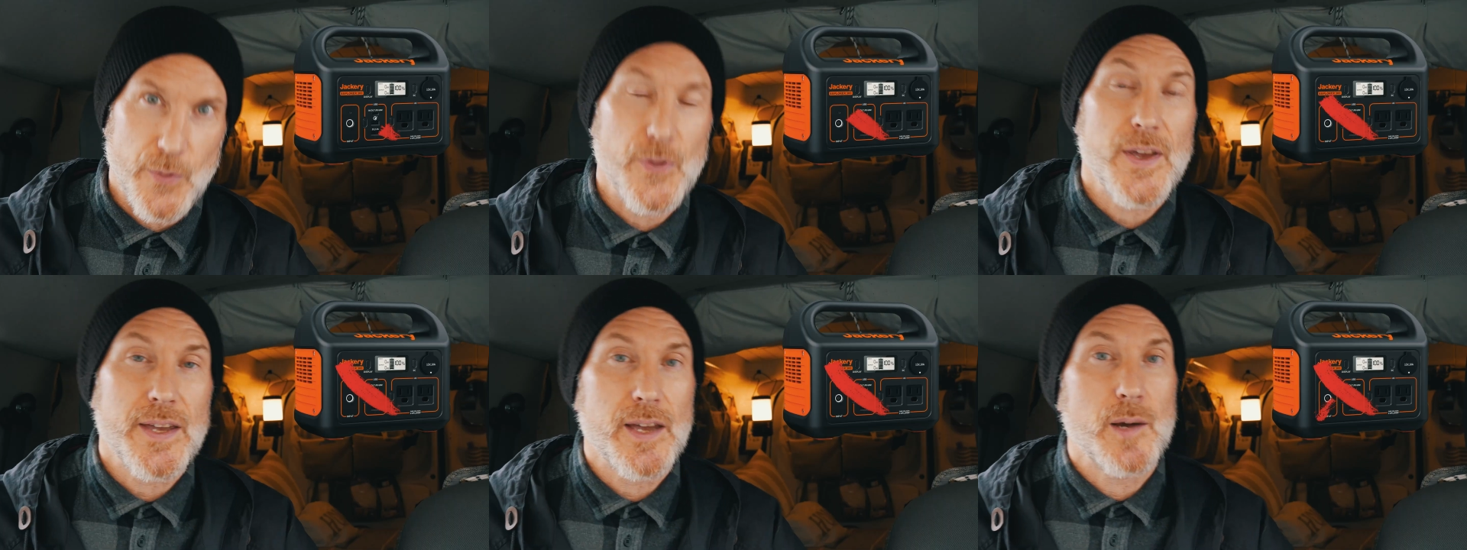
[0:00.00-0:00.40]
were
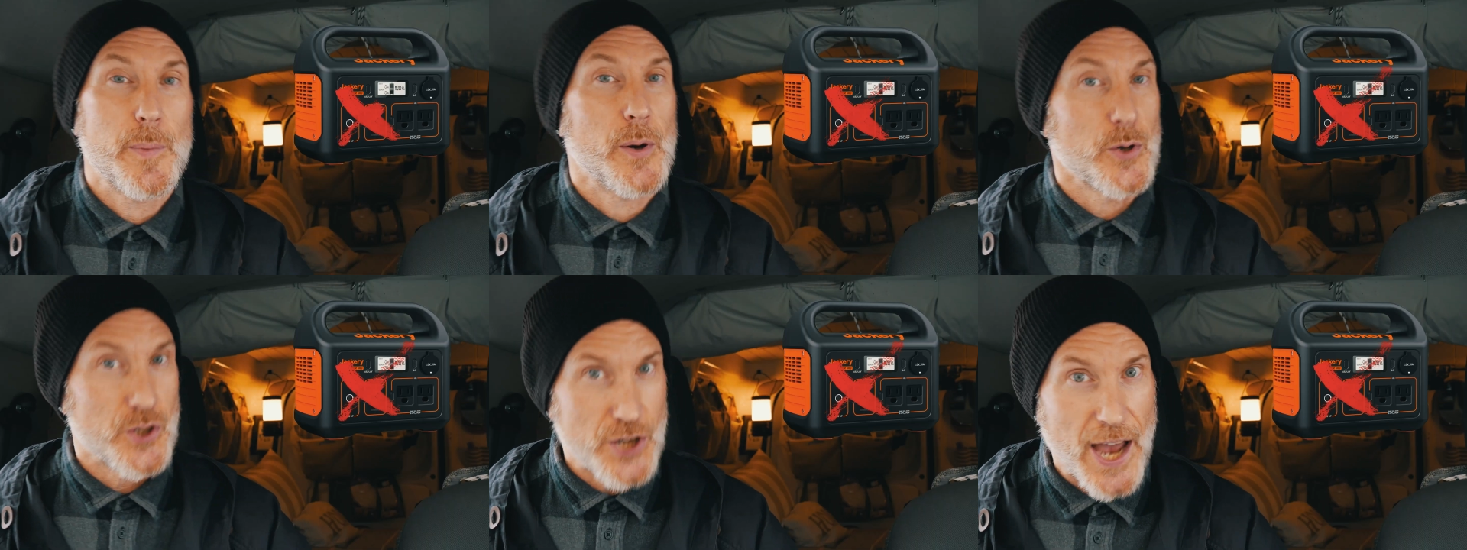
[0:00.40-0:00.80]
thinking
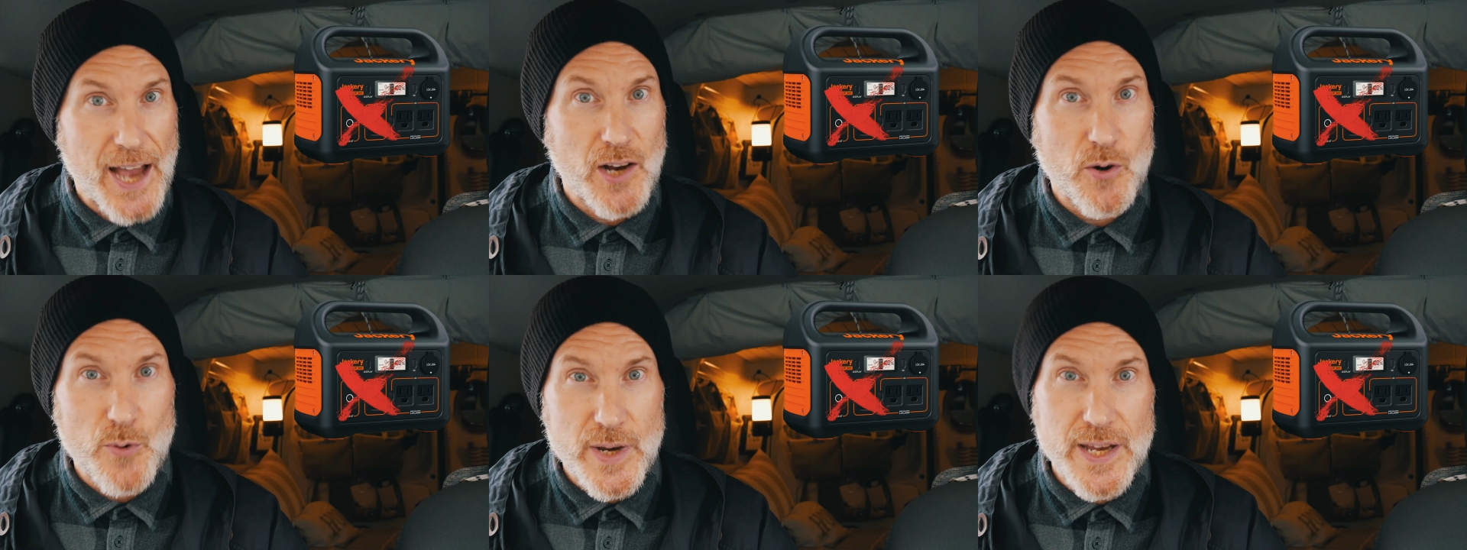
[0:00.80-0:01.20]
about
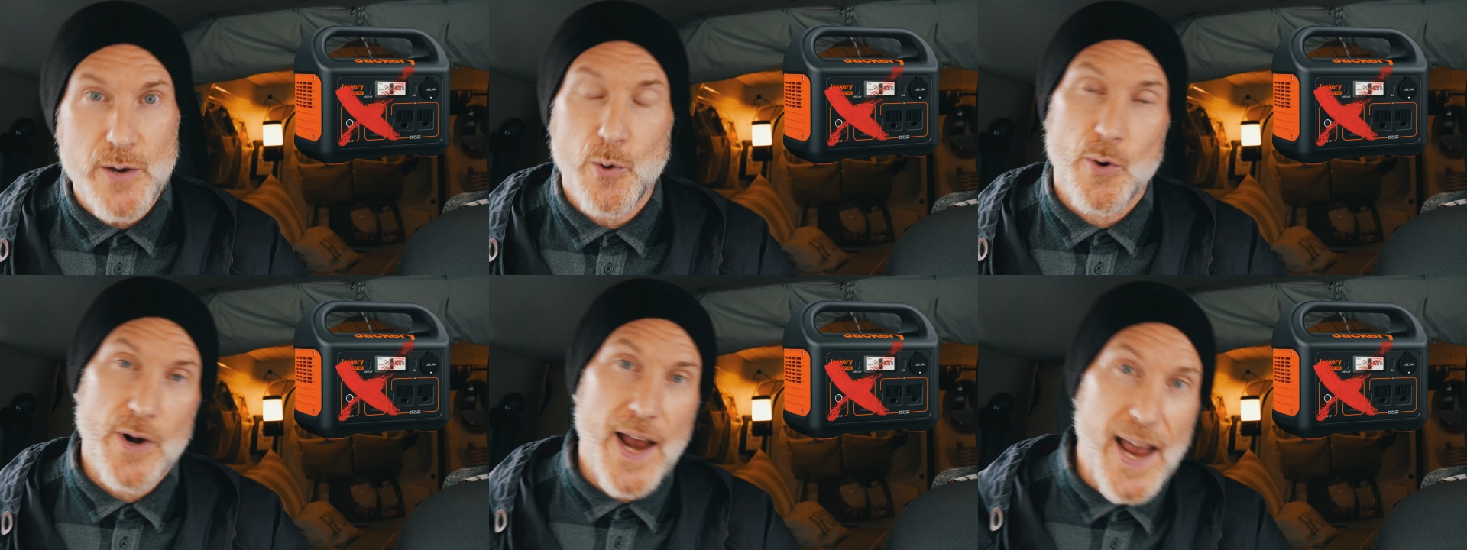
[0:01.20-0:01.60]
Jackery
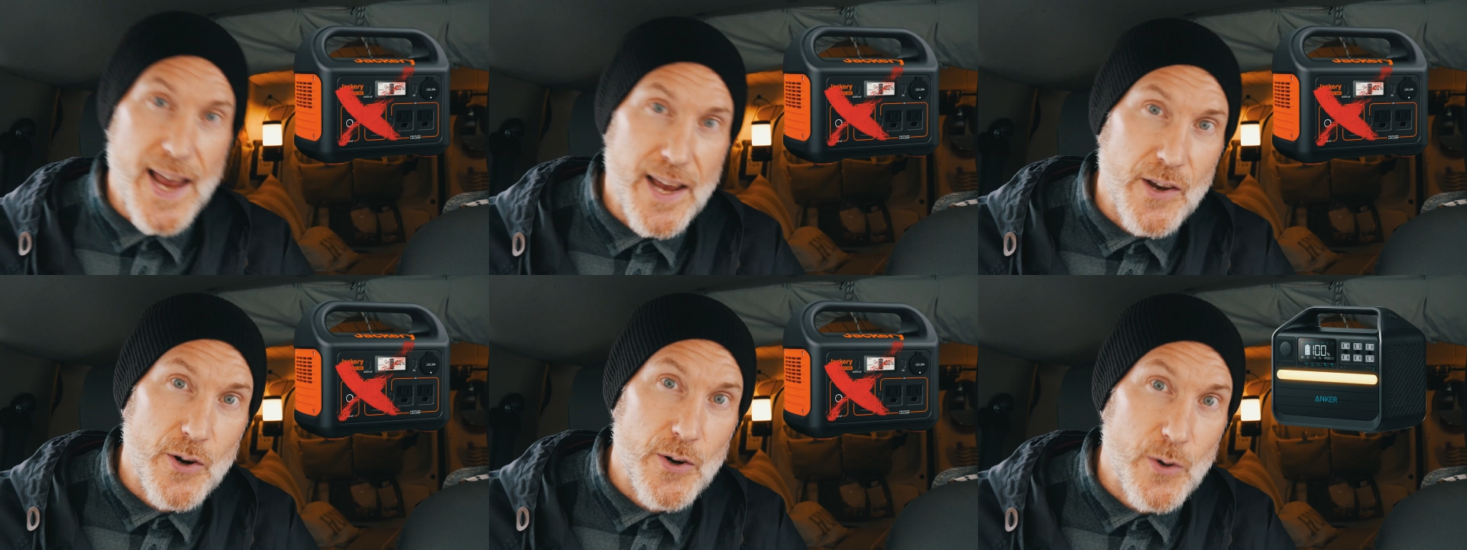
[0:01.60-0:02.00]
or
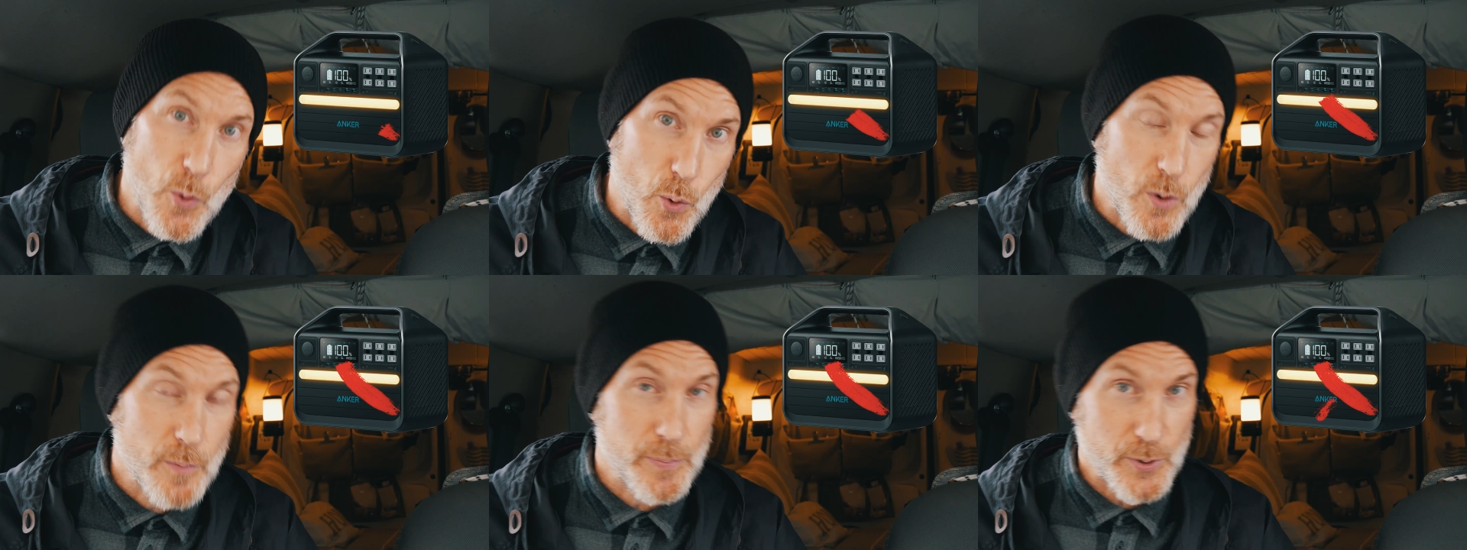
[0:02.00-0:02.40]
Anchor
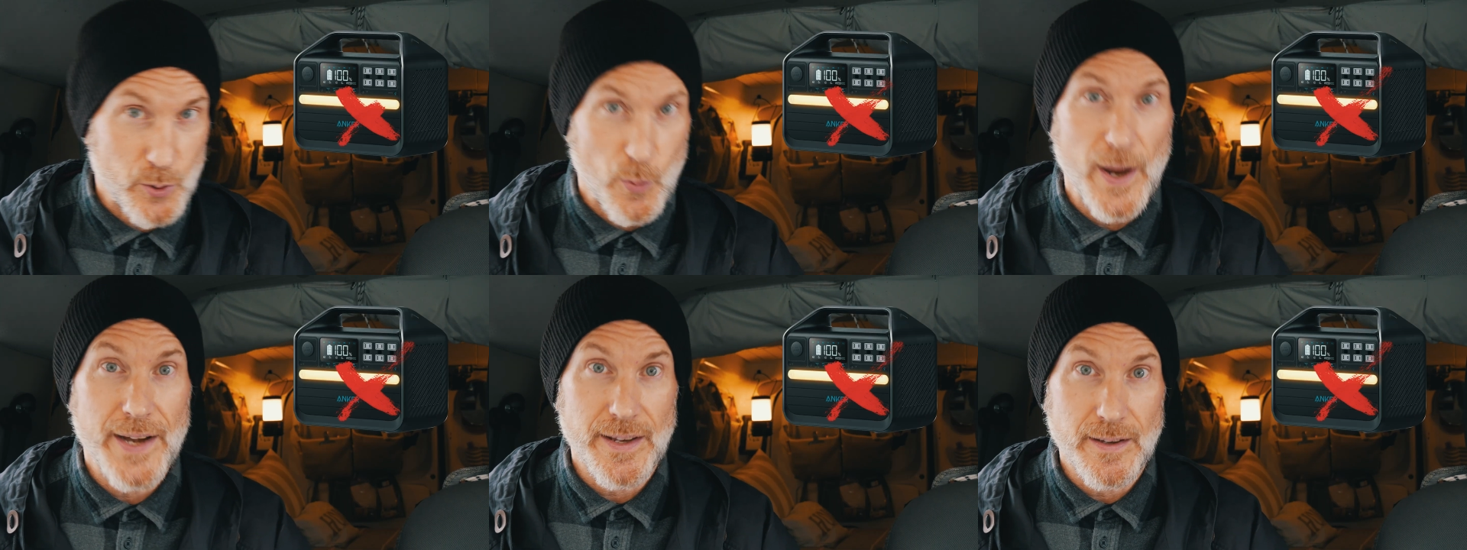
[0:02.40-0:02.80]
or
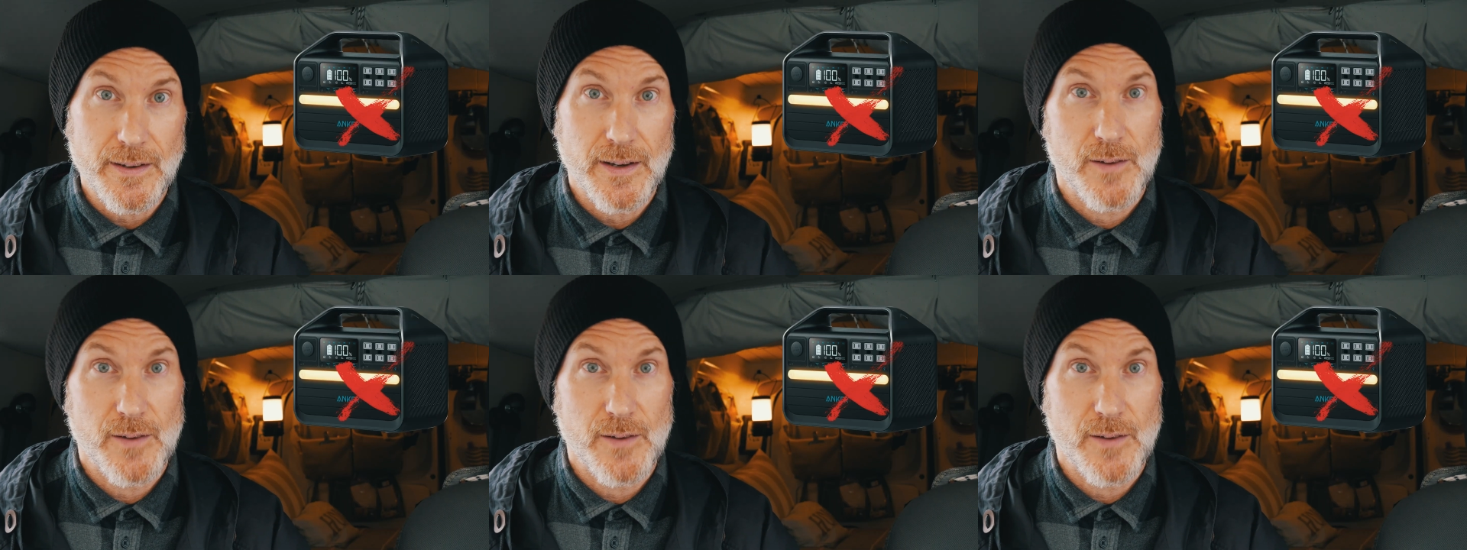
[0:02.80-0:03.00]
Bluetti.